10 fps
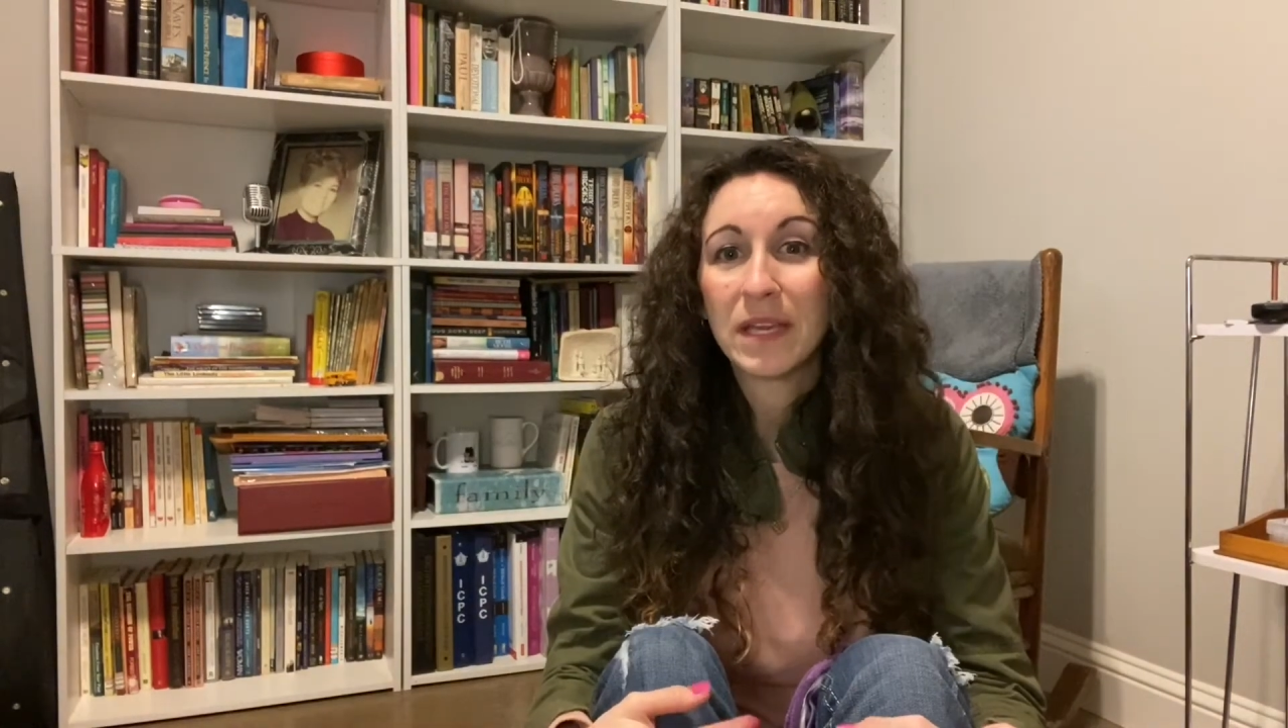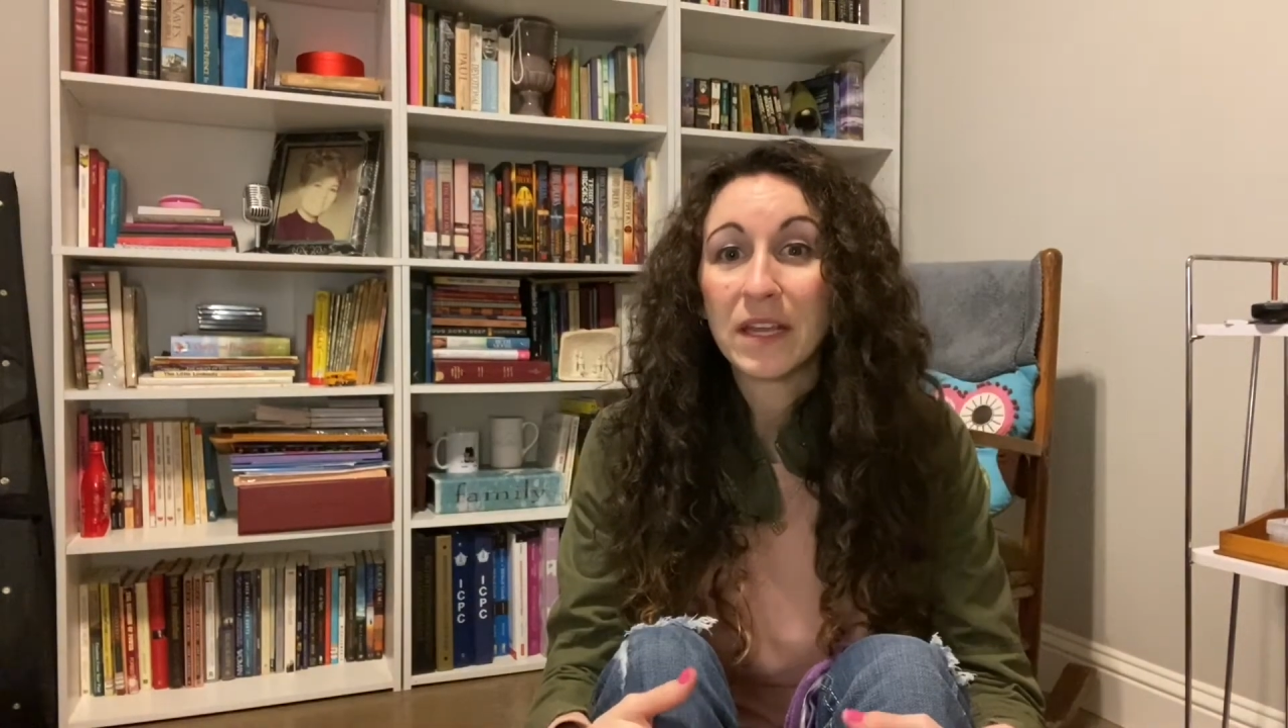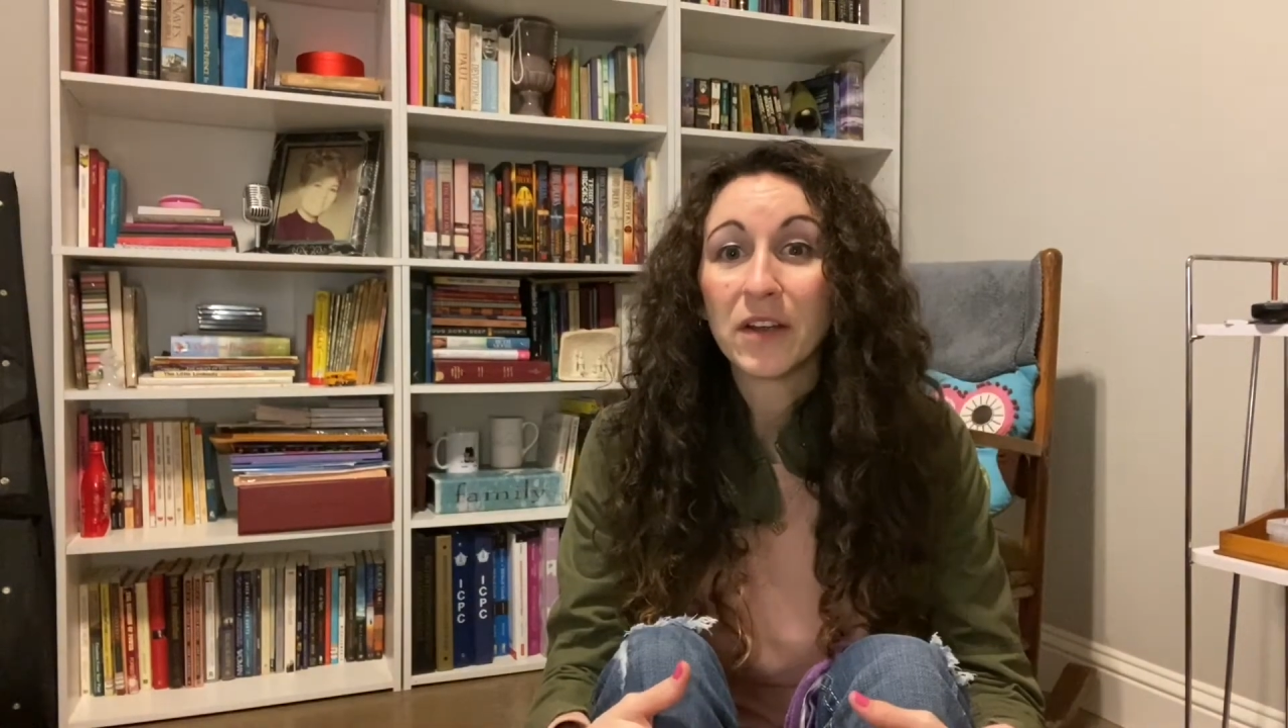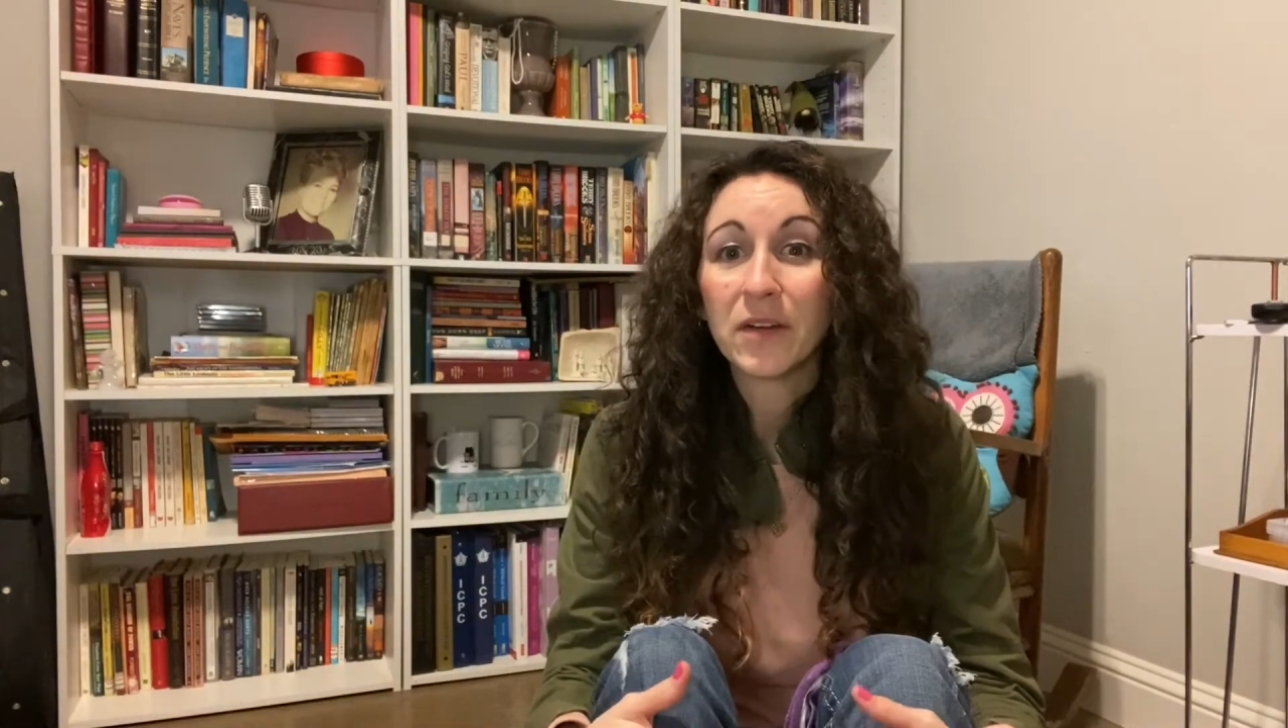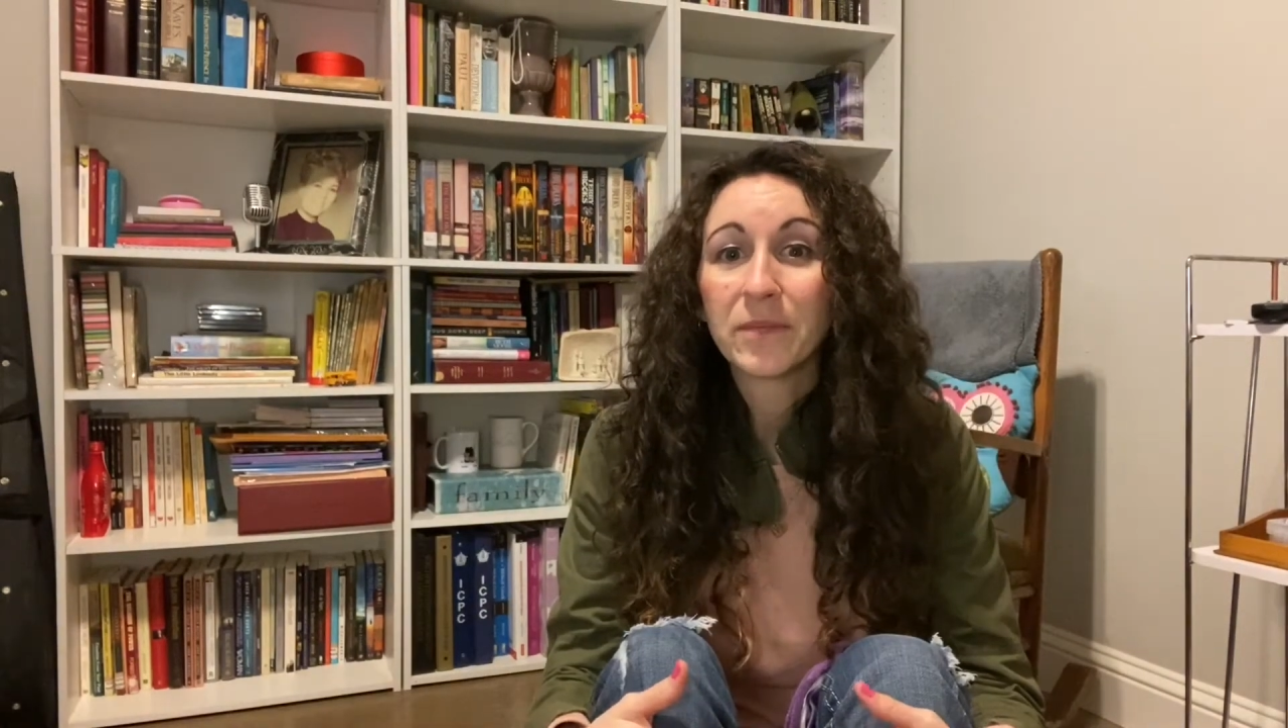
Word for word: here,